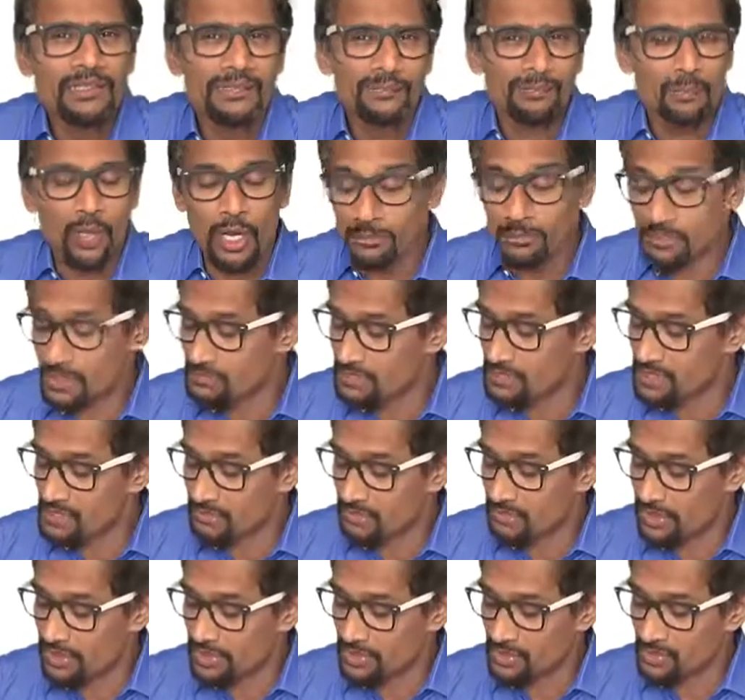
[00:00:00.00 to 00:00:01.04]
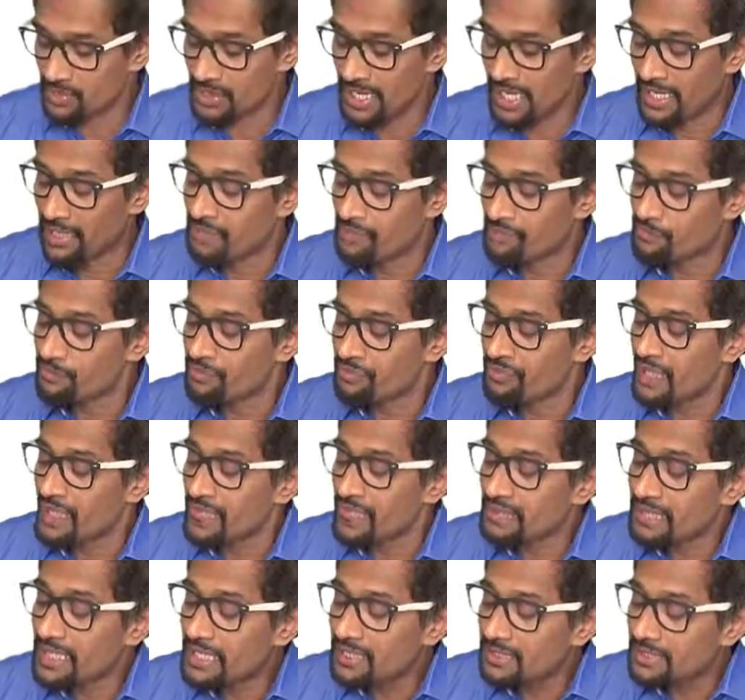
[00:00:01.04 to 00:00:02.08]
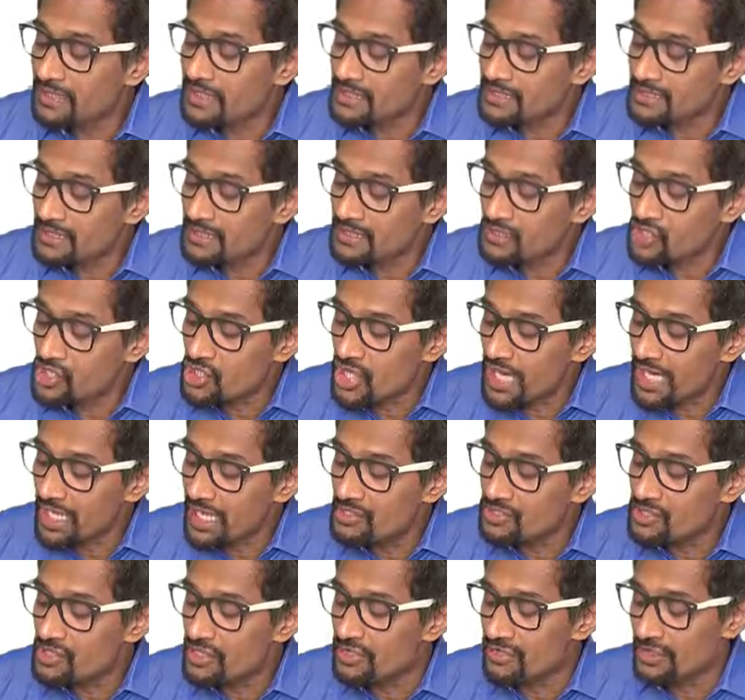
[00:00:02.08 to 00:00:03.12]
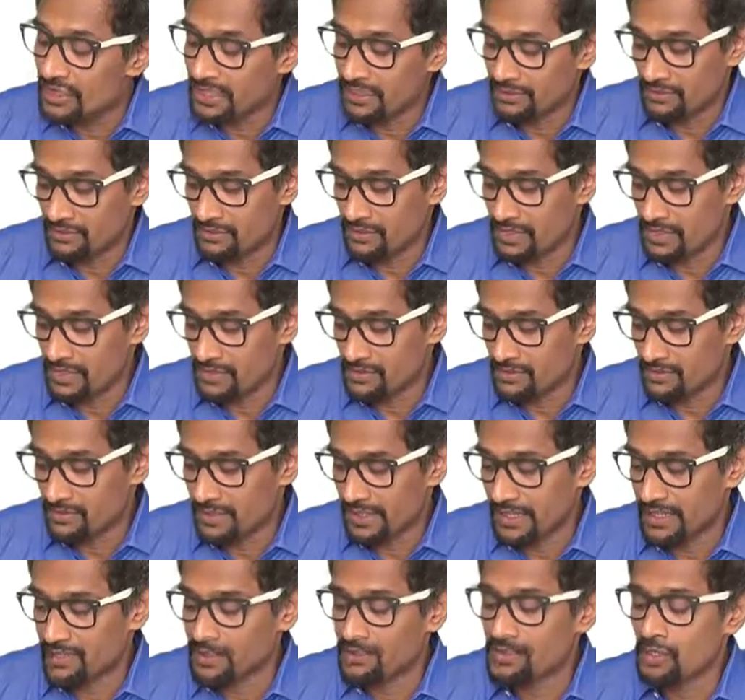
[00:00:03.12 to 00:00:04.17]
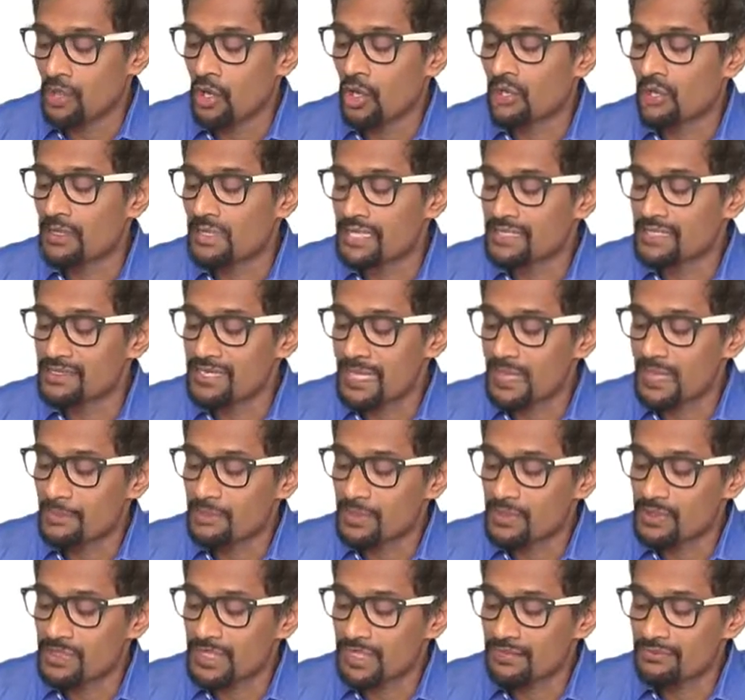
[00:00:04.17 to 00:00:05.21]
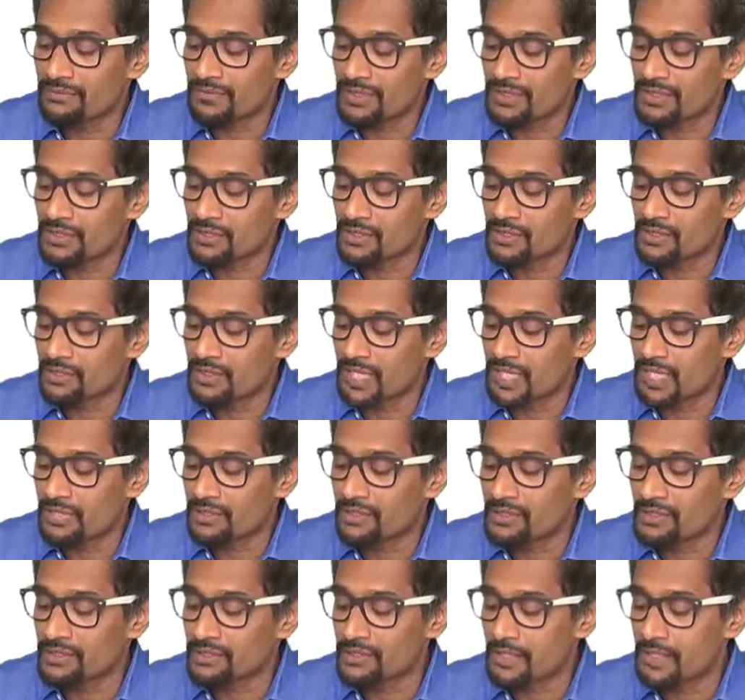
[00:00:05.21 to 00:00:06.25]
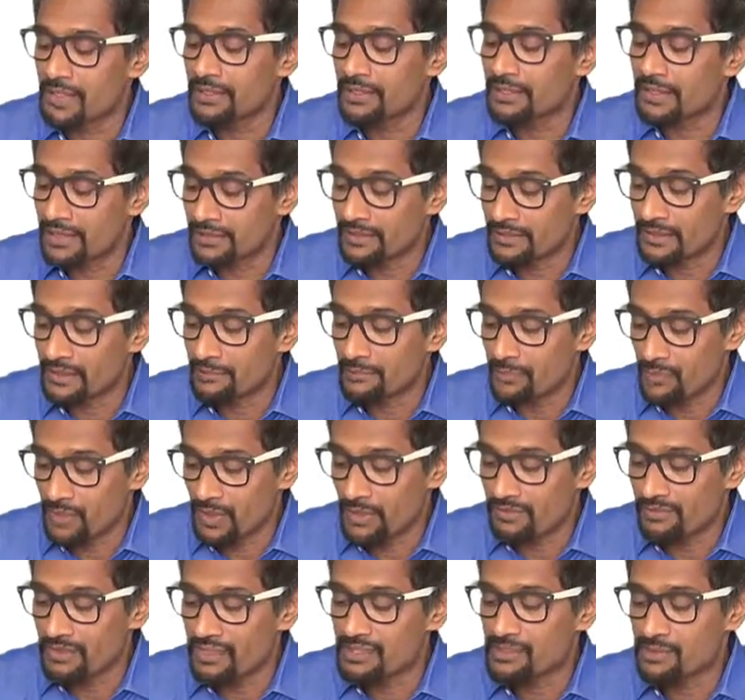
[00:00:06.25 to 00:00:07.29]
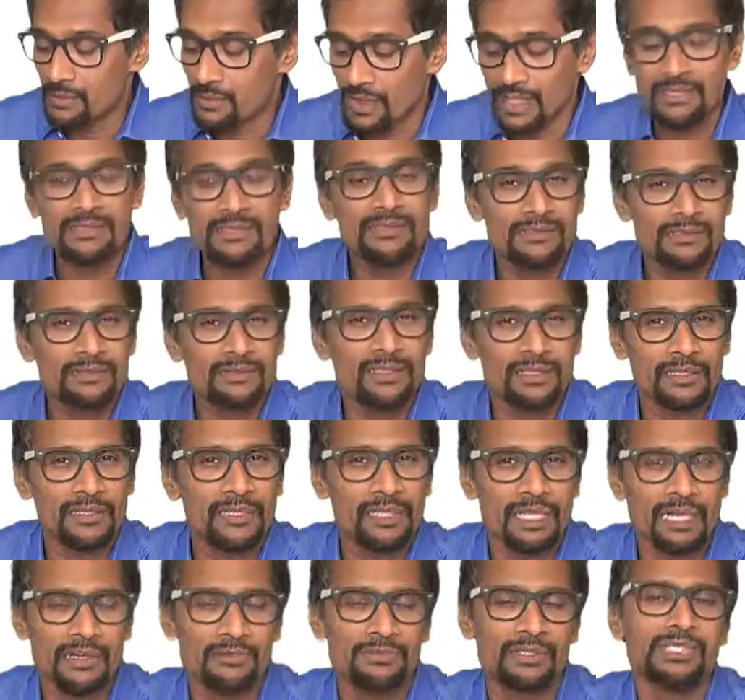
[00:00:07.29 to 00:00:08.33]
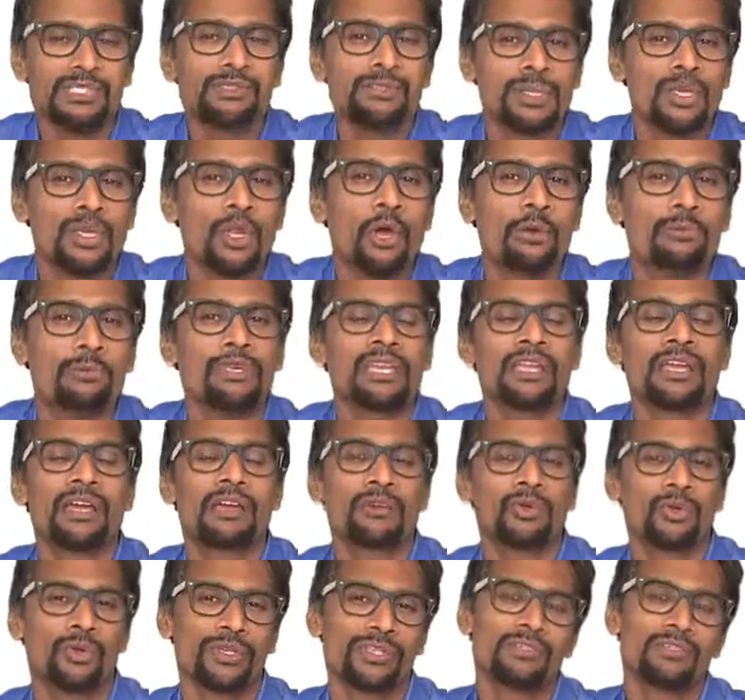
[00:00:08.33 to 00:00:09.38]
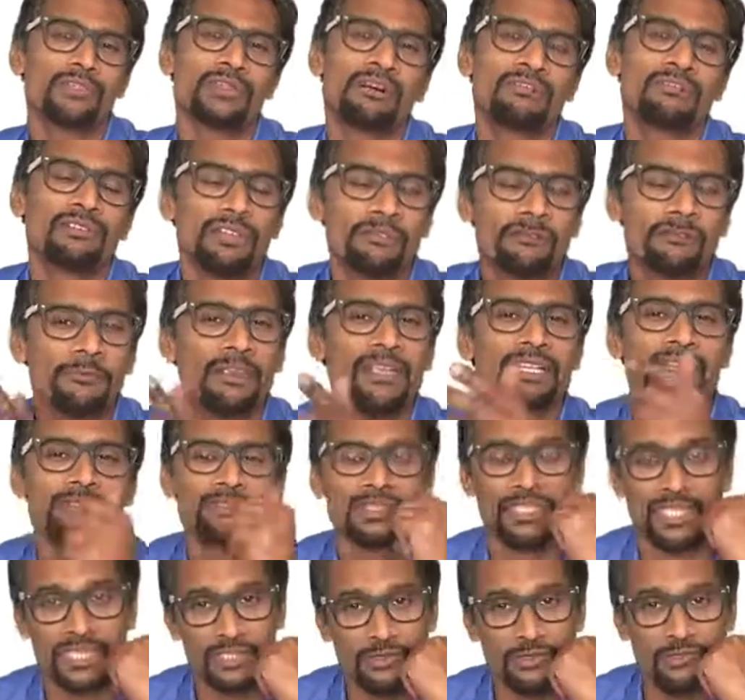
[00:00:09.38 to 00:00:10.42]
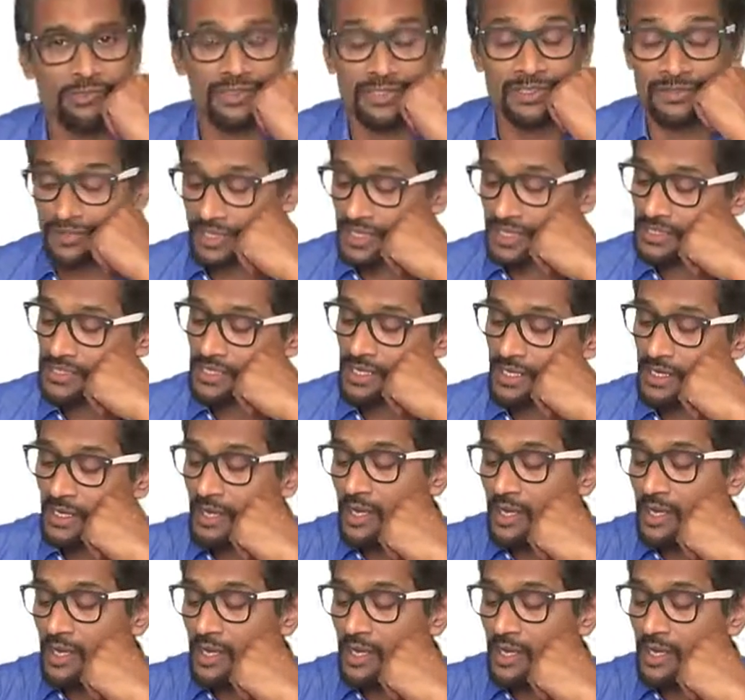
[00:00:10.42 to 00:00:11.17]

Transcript: Problem similar to that. Then there is a change in the interest rate. In all the examples that we did today, in the previous ones, in covers, we normally are going to cover a fixed rate of interest.